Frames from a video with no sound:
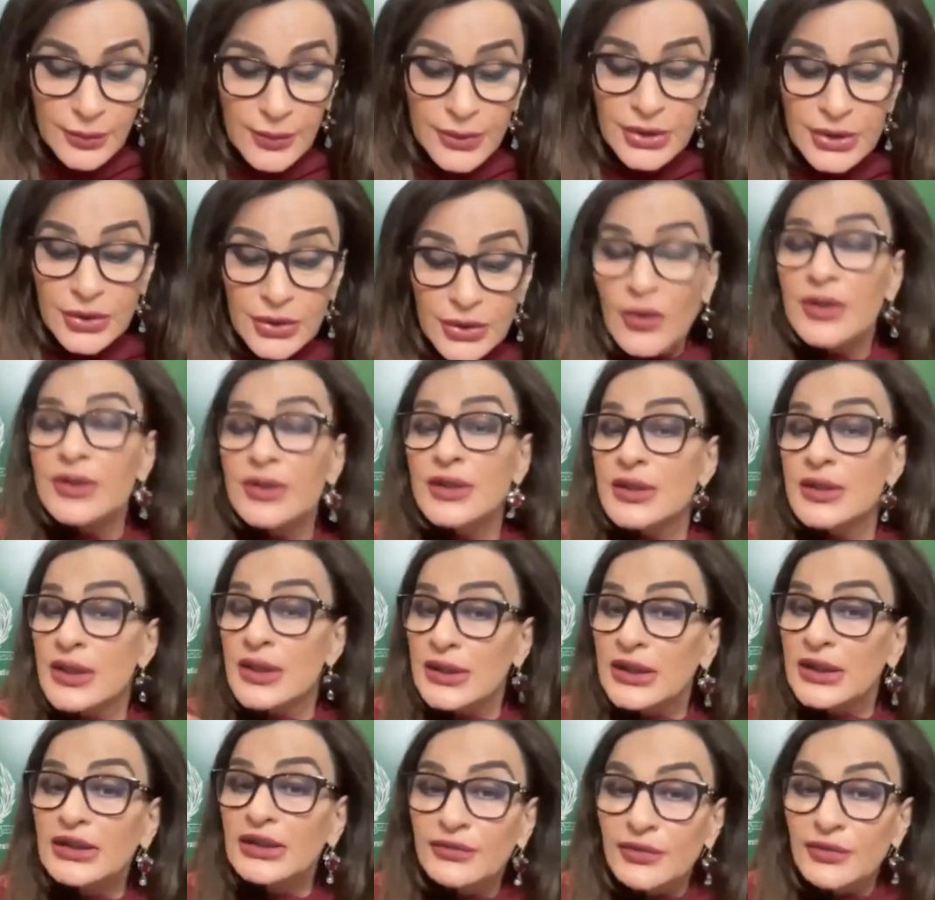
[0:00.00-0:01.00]
which causes
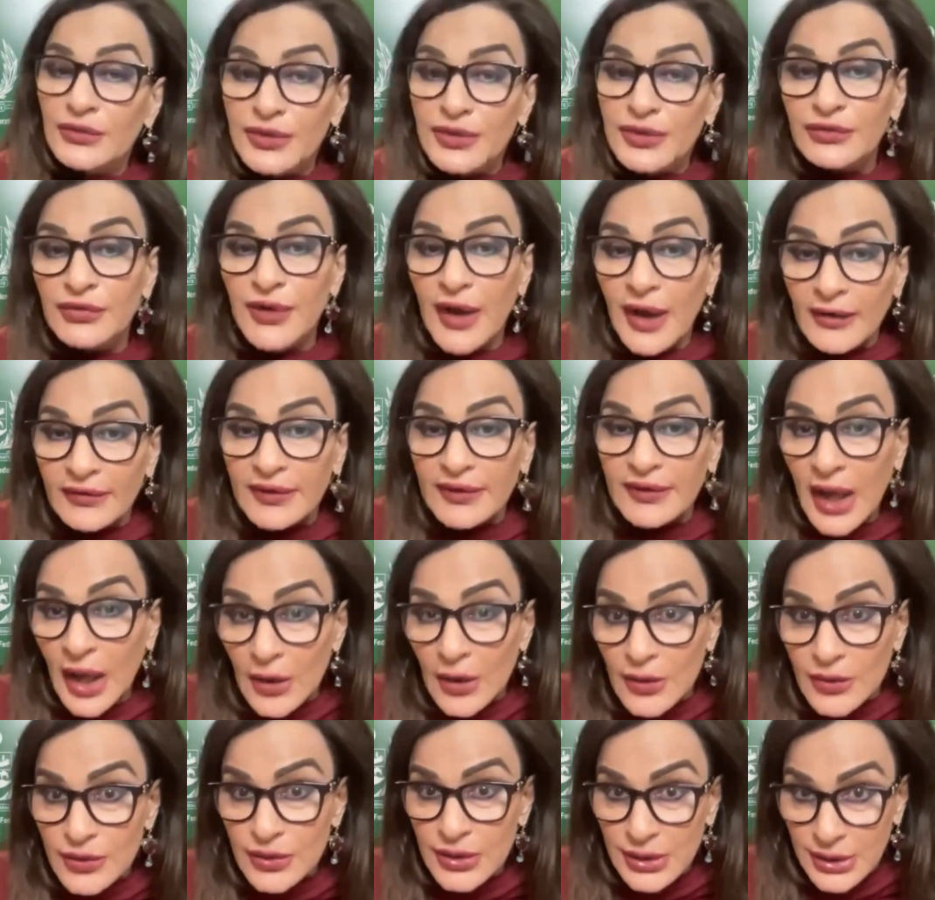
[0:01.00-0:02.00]
at least
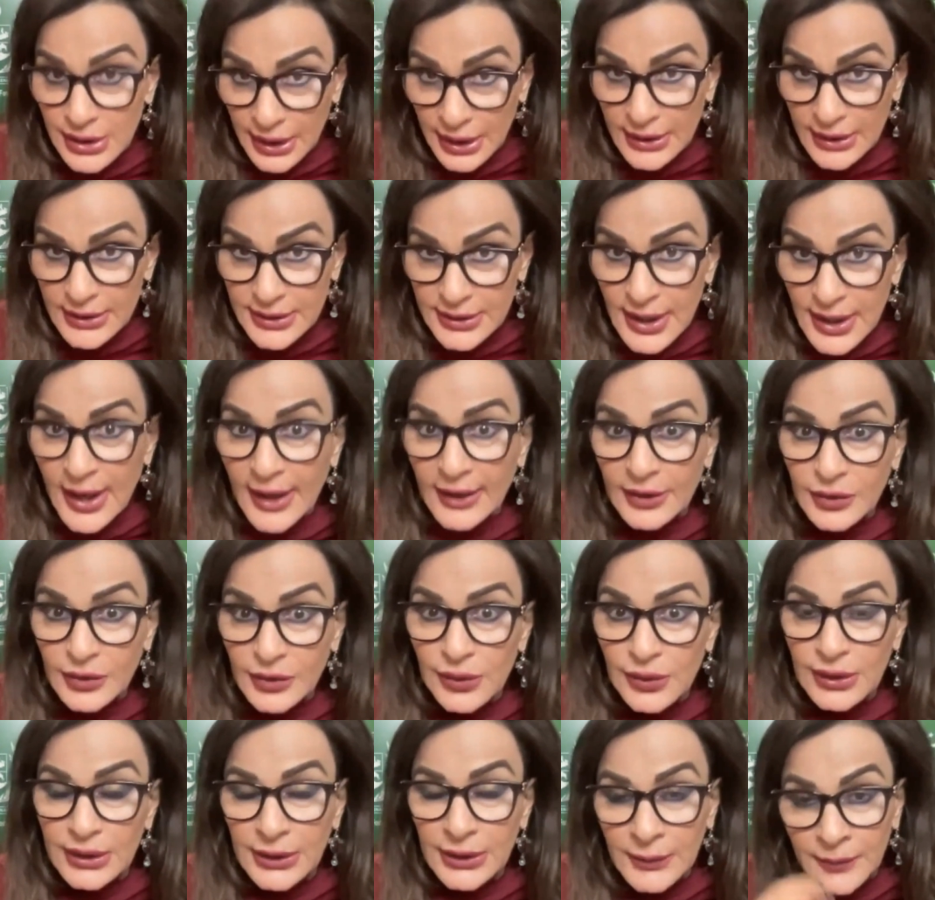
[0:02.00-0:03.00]
55,000 deaths
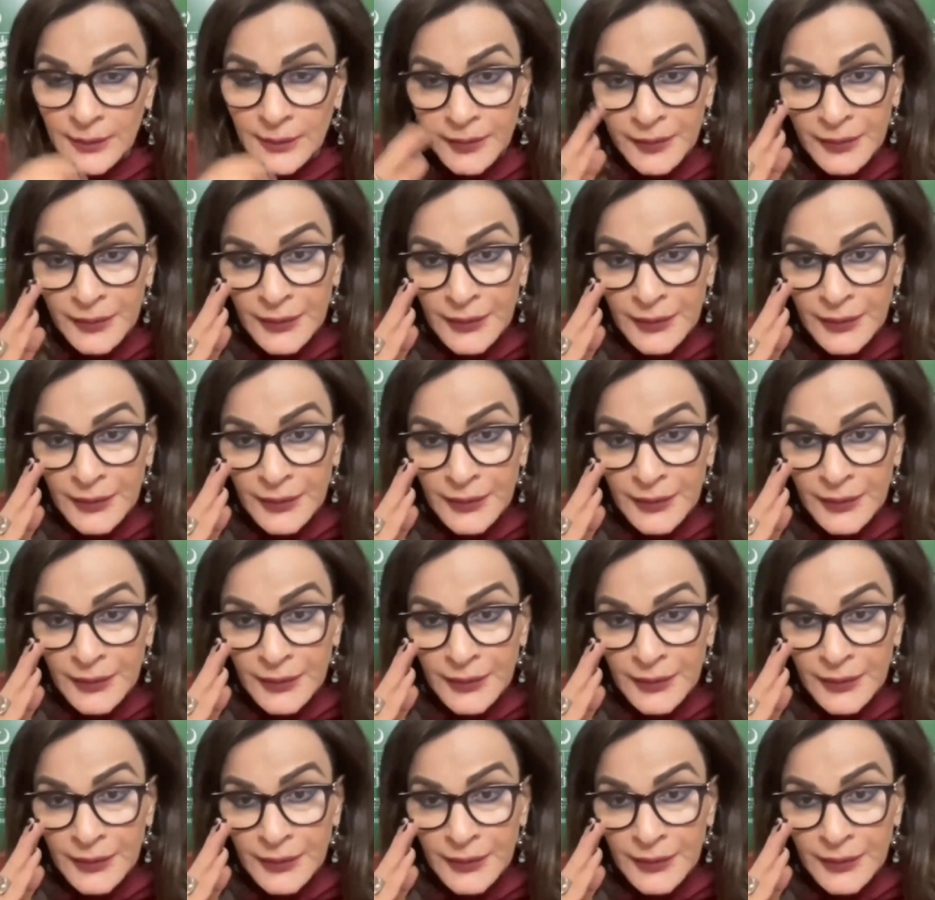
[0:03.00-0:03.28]
annually.